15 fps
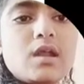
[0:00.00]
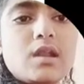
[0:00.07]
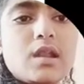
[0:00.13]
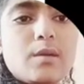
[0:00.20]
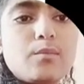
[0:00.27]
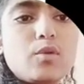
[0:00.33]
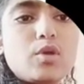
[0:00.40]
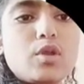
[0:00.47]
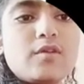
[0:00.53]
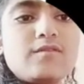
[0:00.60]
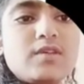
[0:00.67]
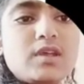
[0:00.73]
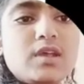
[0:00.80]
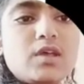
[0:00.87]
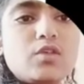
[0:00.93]
number of
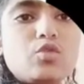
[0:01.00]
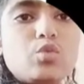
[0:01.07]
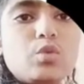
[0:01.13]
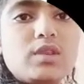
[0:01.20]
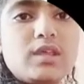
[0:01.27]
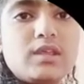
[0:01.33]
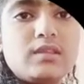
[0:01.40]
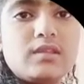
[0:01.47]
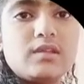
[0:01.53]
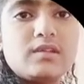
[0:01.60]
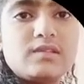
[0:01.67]
figures within the